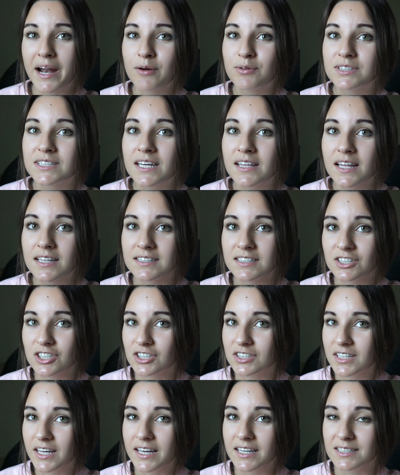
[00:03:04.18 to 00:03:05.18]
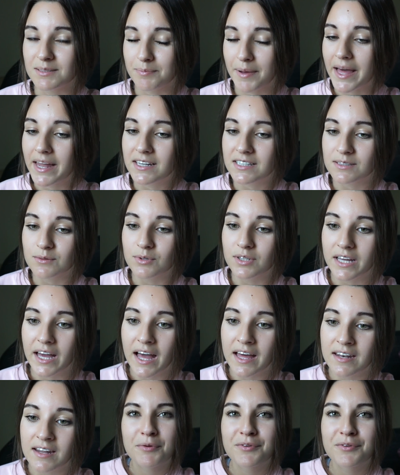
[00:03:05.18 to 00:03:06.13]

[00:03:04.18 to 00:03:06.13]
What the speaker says: I would say that's just like as bad as it would get.